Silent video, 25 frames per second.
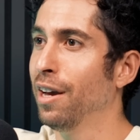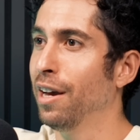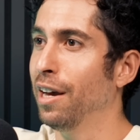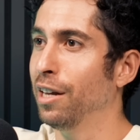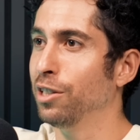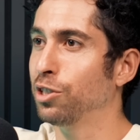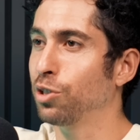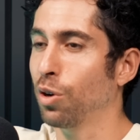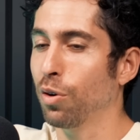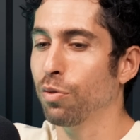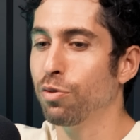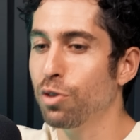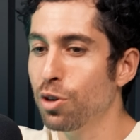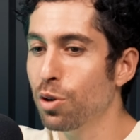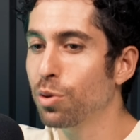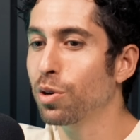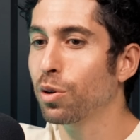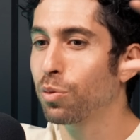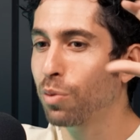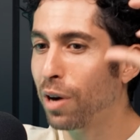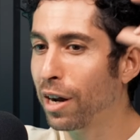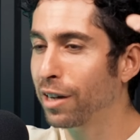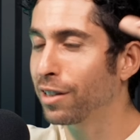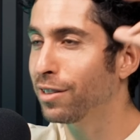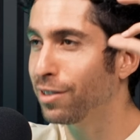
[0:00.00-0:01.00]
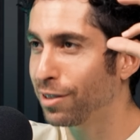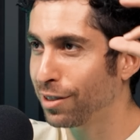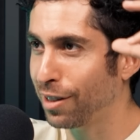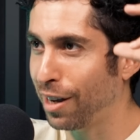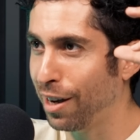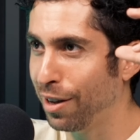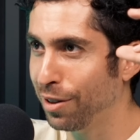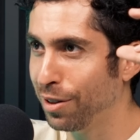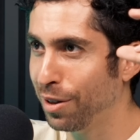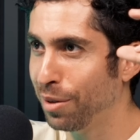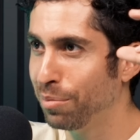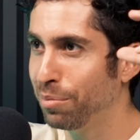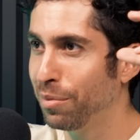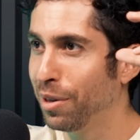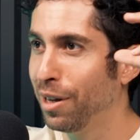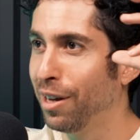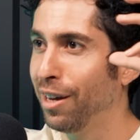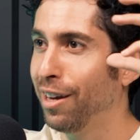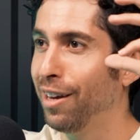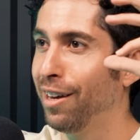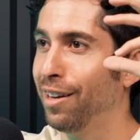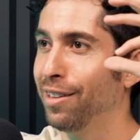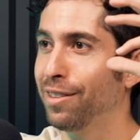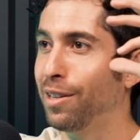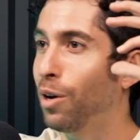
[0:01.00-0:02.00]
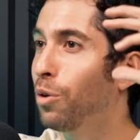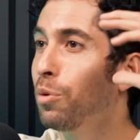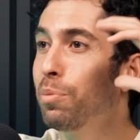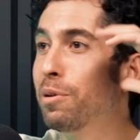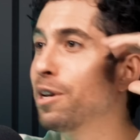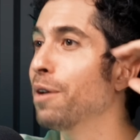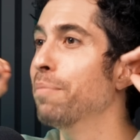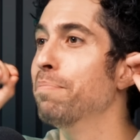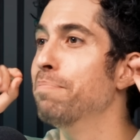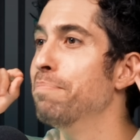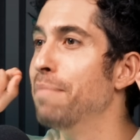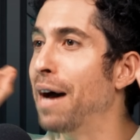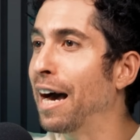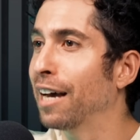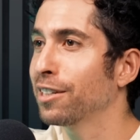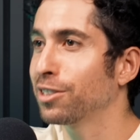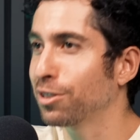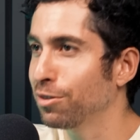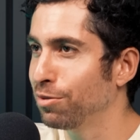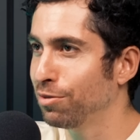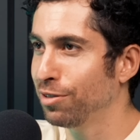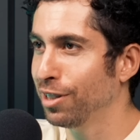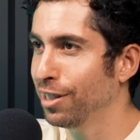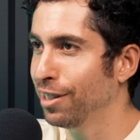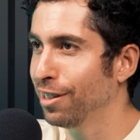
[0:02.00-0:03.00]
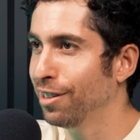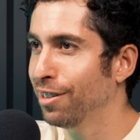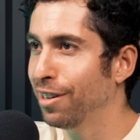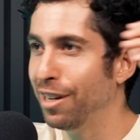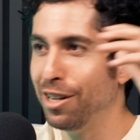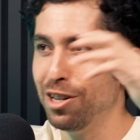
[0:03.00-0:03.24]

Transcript: And so if you could reconcile them, mm-hmm. that would be a massive deal.